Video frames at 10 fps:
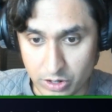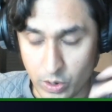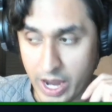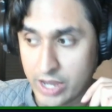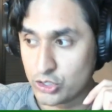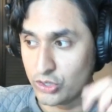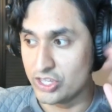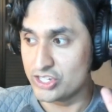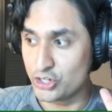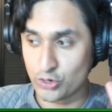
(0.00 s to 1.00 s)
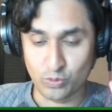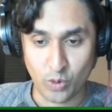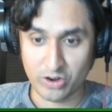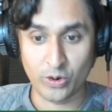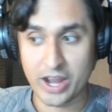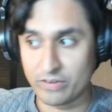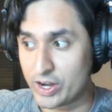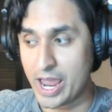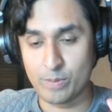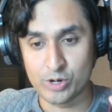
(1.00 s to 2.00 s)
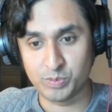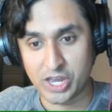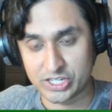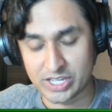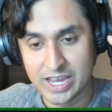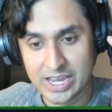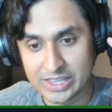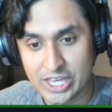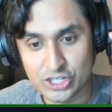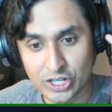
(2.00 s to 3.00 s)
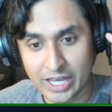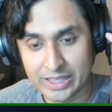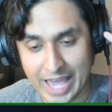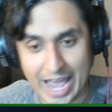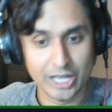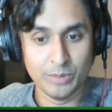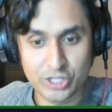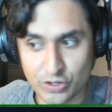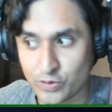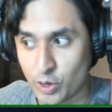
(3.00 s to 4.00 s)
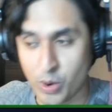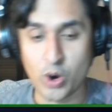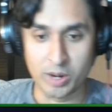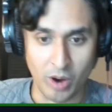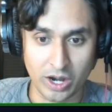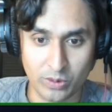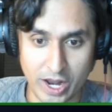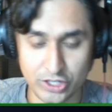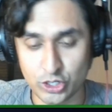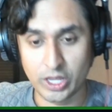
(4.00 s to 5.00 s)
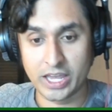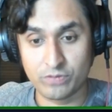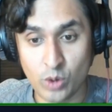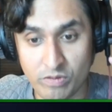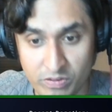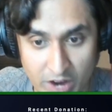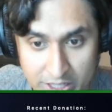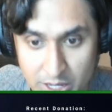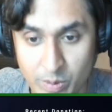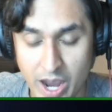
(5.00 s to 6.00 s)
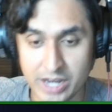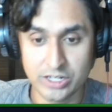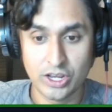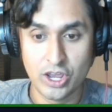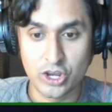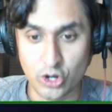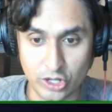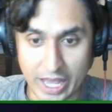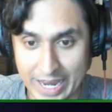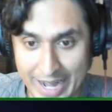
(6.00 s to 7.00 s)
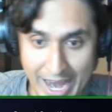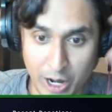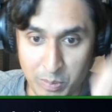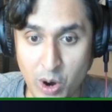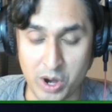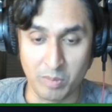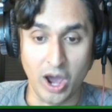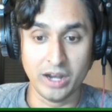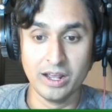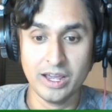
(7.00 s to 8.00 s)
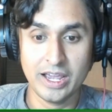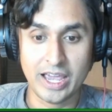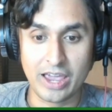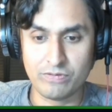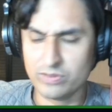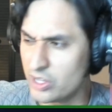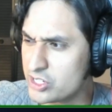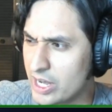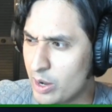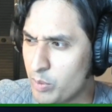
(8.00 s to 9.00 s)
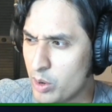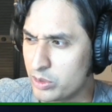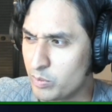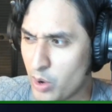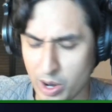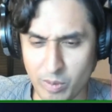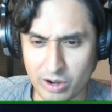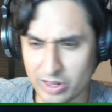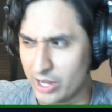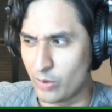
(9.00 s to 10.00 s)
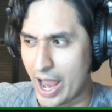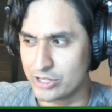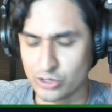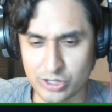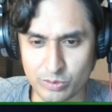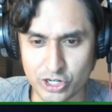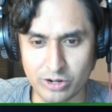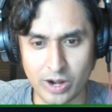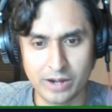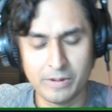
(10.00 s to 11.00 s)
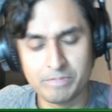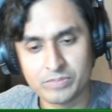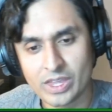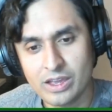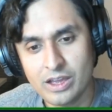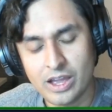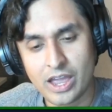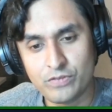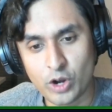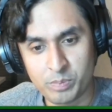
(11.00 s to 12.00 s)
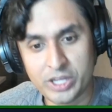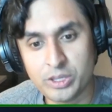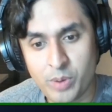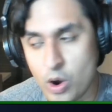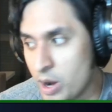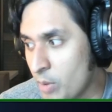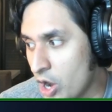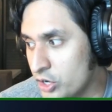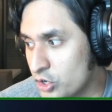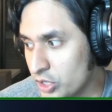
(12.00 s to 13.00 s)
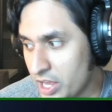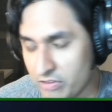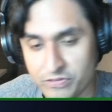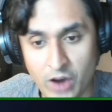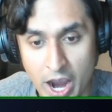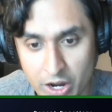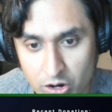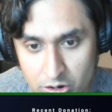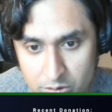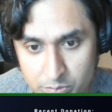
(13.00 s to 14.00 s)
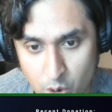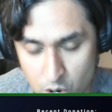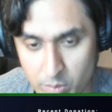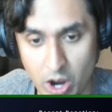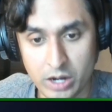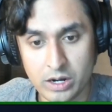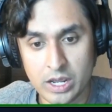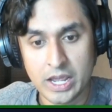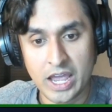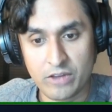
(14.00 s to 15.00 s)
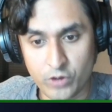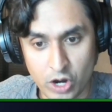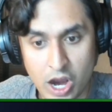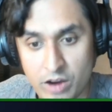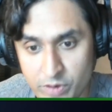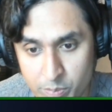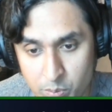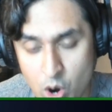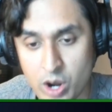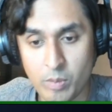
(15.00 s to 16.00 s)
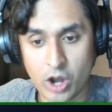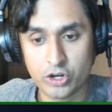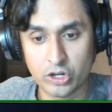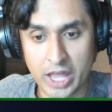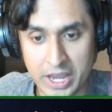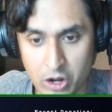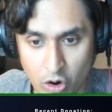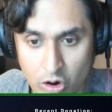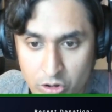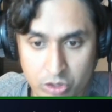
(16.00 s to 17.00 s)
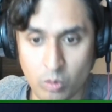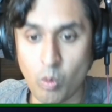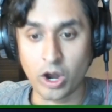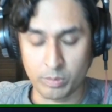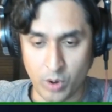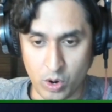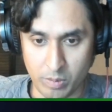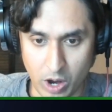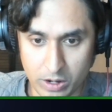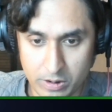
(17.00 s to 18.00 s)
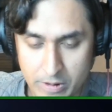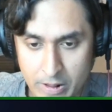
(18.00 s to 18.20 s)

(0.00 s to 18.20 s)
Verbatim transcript: Okay, so this should work great for gamers because these are like the elements of your Pokemon, right? So like if you have a Vata Mind, you're like an air Pokemon. If there's an air po- Pokemon or like grass or some shit, right? If you're a the Pokemon, you're like a fire Pokemon. If you're a Kapha Pokemon, you're like an earth or water Pokemon.